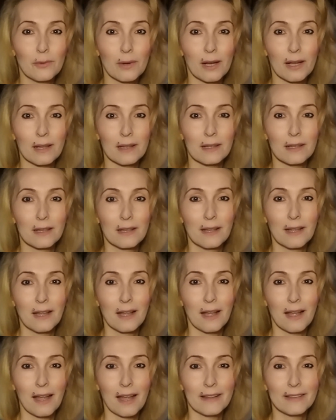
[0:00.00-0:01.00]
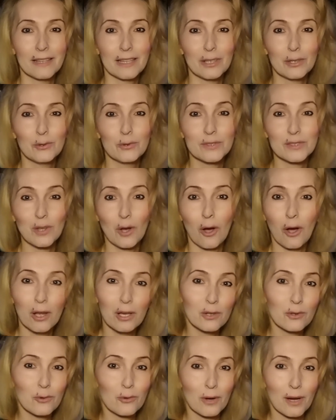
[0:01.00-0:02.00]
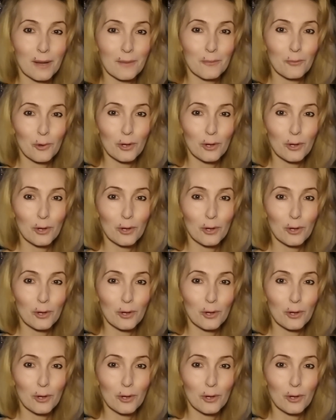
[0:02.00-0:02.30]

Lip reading: well, and they used a hologram.